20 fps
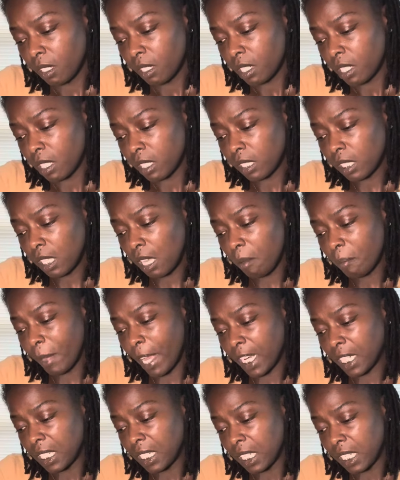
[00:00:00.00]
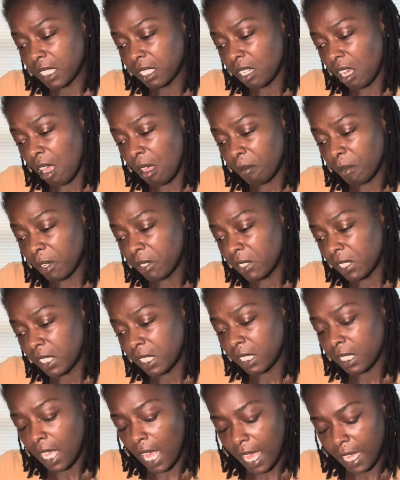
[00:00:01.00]
Because somebody that y'all wanted
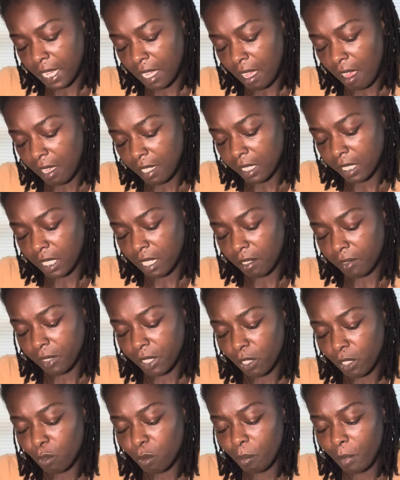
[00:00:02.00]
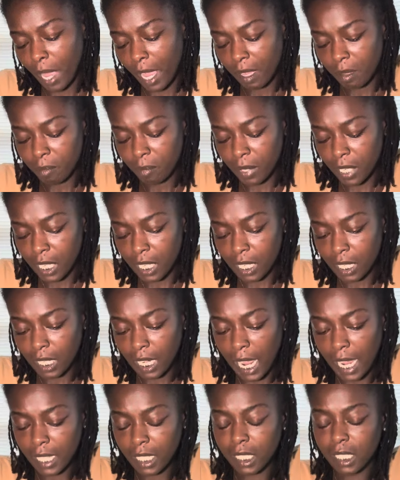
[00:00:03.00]
to tie yourself to might be in
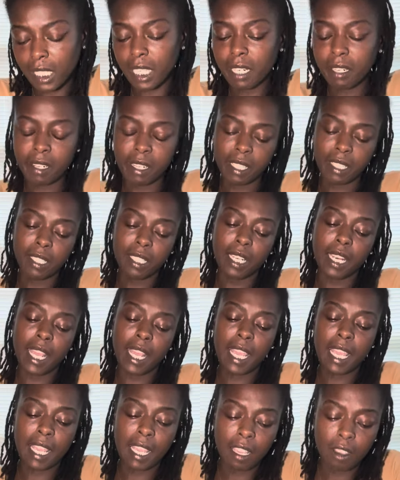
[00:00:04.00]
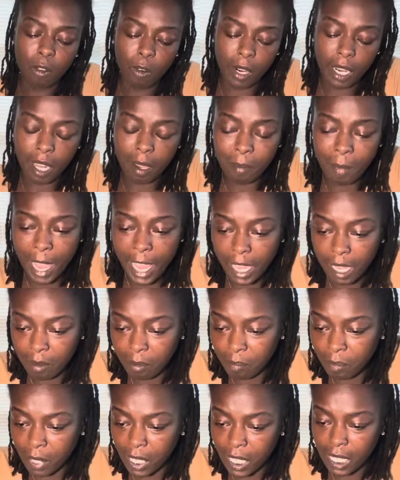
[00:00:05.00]
like serious debt, or they
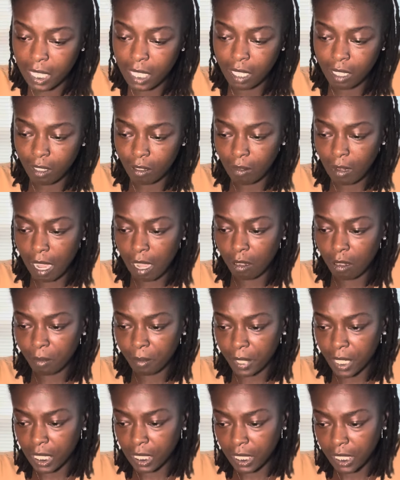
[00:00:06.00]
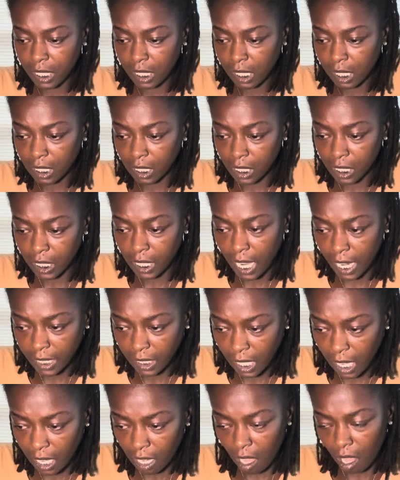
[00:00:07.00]
might be, you know, realistically like
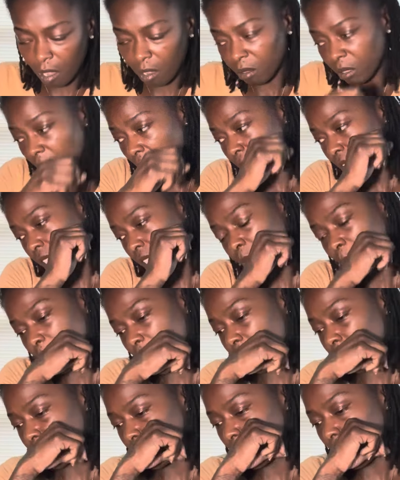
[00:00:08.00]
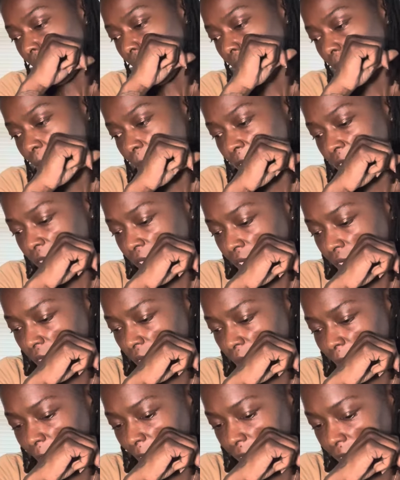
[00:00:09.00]
they owe like some heavy karma or
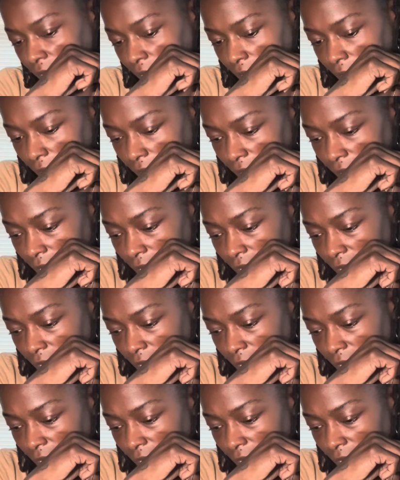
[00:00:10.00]
something like that.